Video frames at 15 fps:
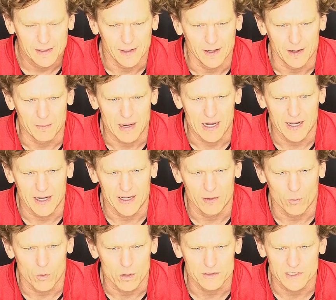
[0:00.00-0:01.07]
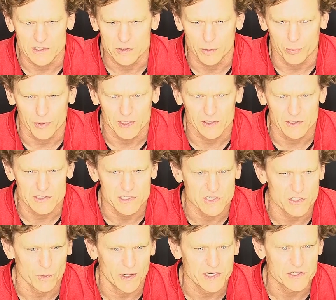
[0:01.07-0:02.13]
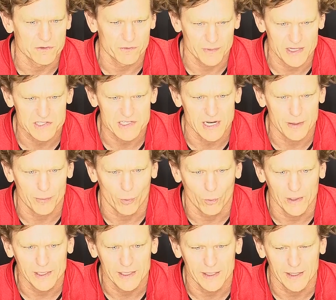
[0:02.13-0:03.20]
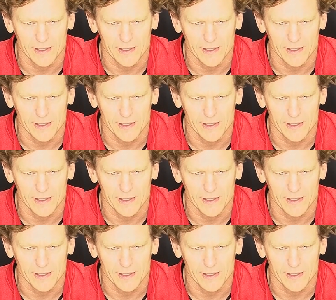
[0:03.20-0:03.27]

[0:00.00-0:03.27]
Um, I, I walked into a pretty good situation from that standpoint.